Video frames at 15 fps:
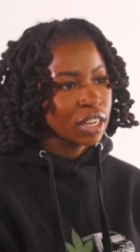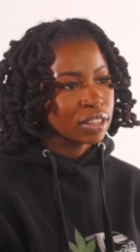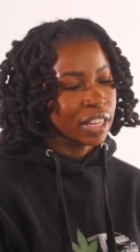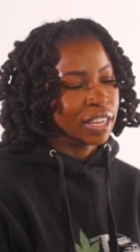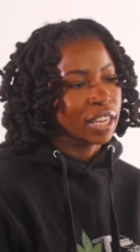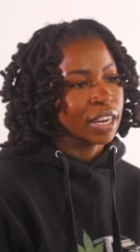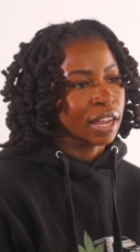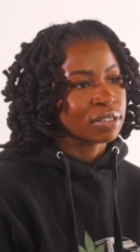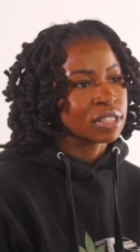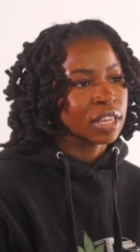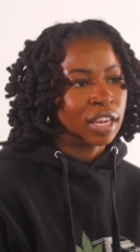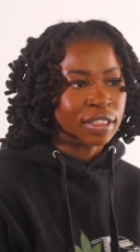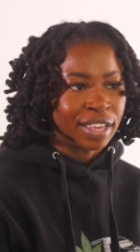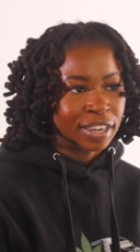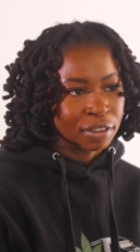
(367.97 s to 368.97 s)
they can now
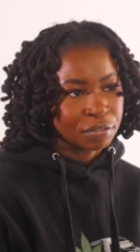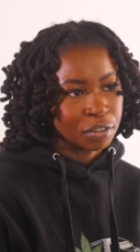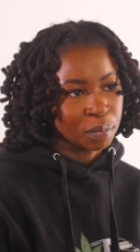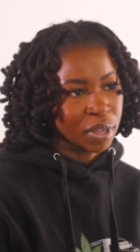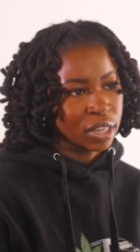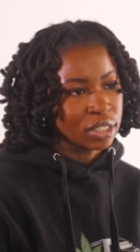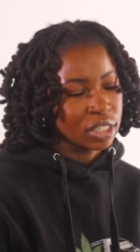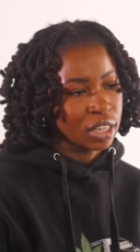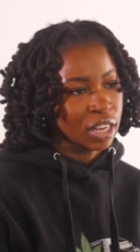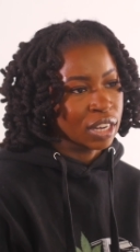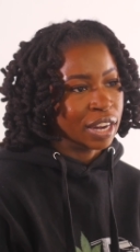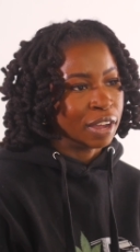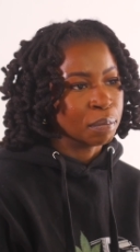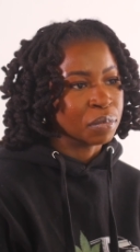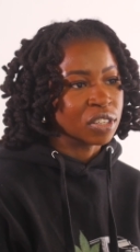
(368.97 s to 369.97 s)
take that information and
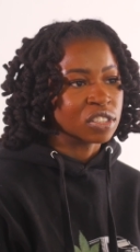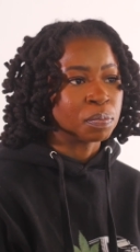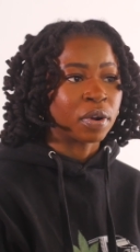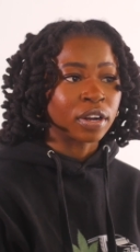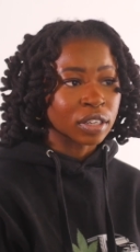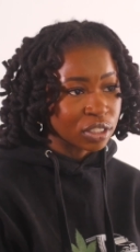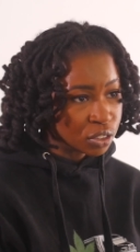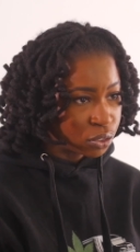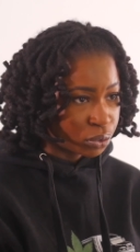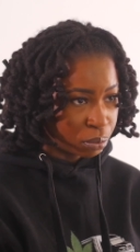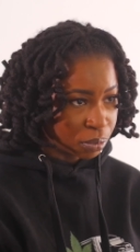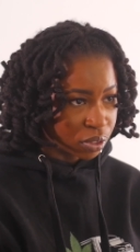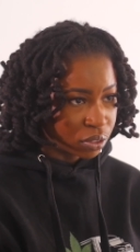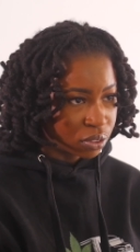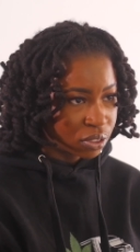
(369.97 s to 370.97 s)
now be smart
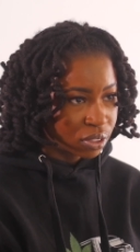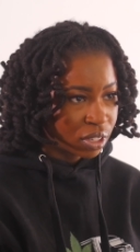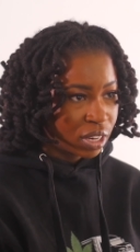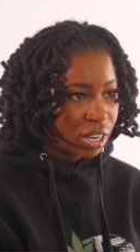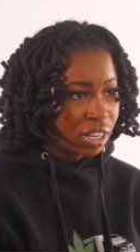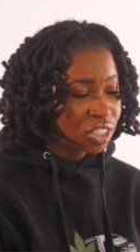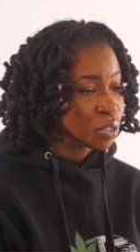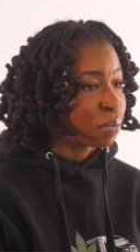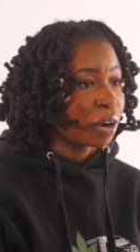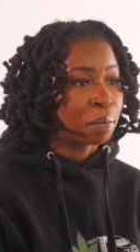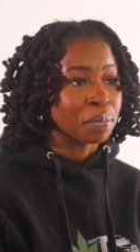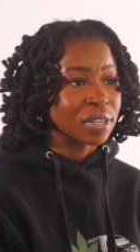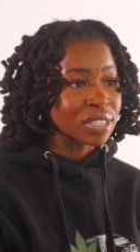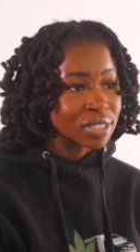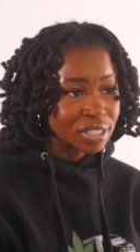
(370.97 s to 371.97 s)
consumers,
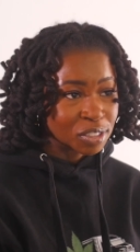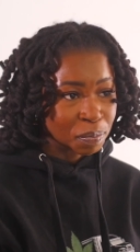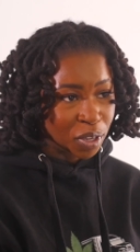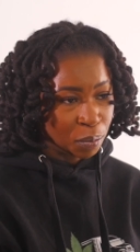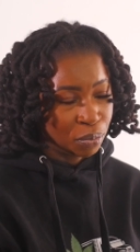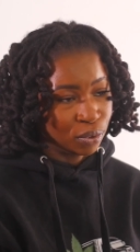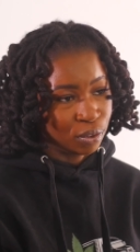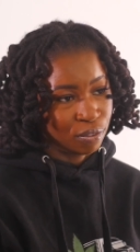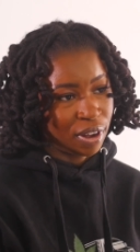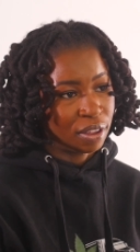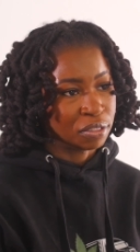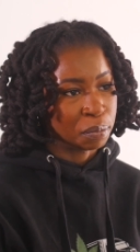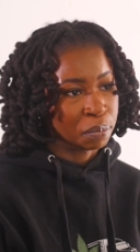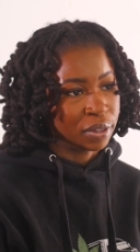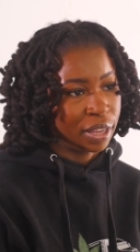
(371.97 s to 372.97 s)
smart business people
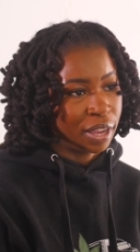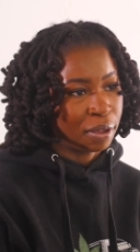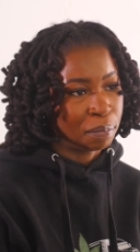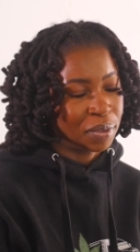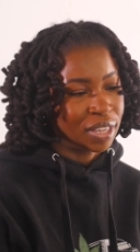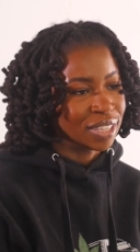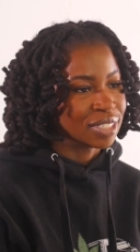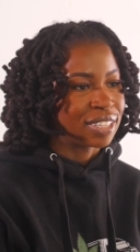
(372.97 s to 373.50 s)
around the plant, because